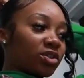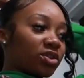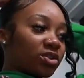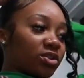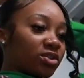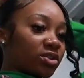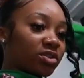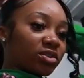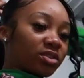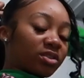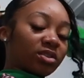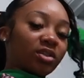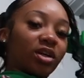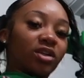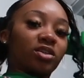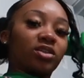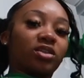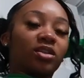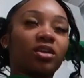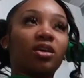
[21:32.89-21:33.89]
looks,
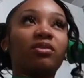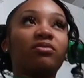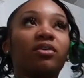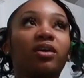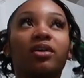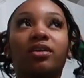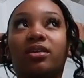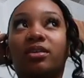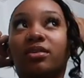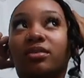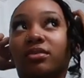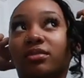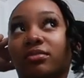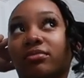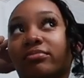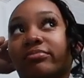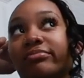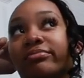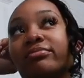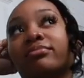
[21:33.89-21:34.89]
I just love
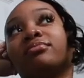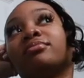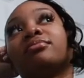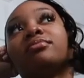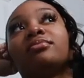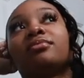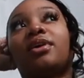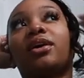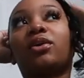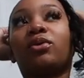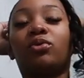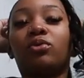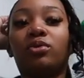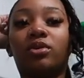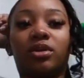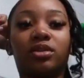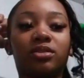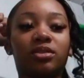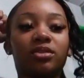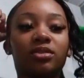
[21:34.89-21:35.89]
Ikea. Like who
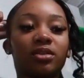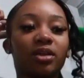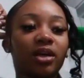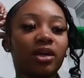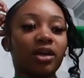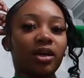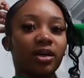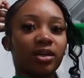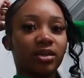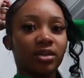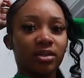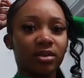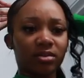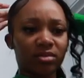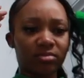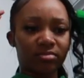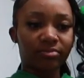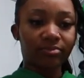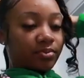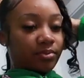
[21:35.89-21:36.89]
doesn't like
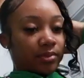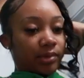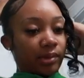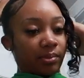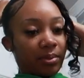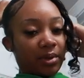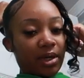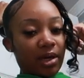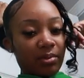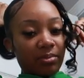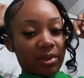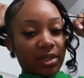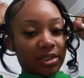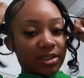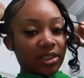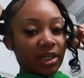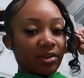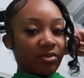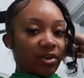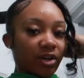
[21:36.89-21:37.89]
Ikea? But yeah, me
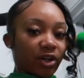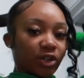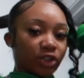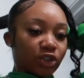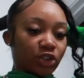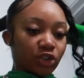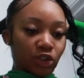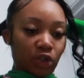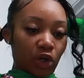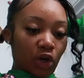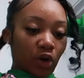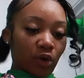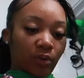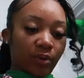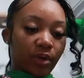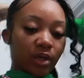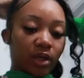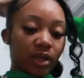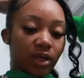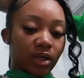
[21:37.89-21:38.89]
and Tanya are just
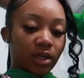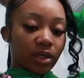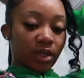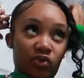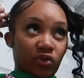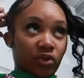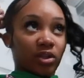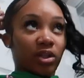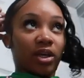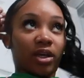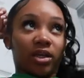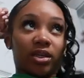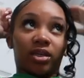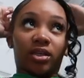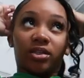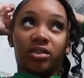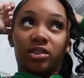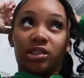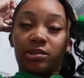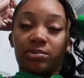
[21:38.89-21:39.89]
going for like
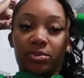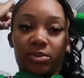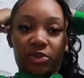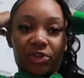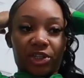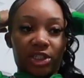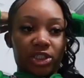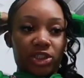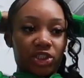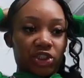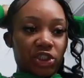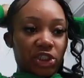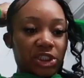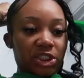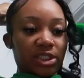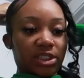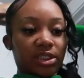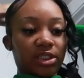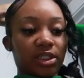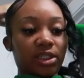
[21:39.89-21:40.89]

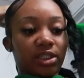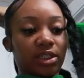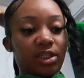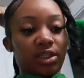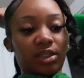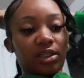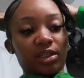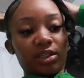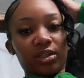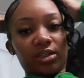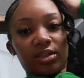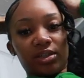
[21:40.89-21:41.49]
inspiration, you